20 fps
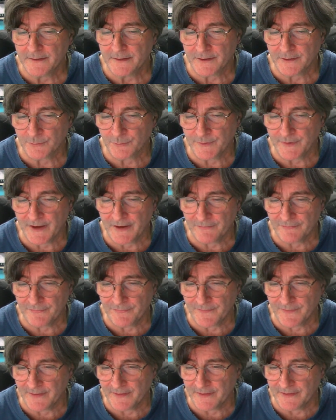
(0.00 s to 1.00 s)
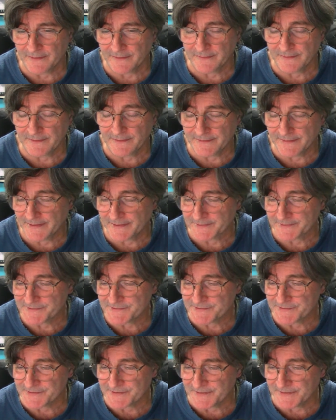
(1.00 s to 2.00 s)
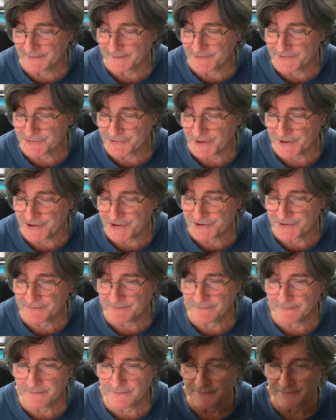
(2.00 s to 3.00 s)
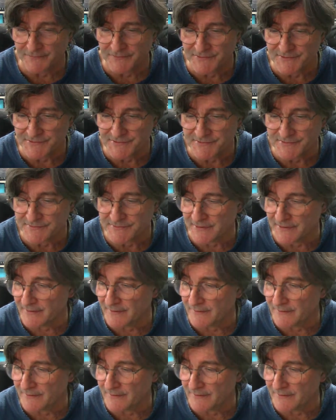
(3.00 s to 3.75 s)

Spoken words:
And we have an artist's illustration of this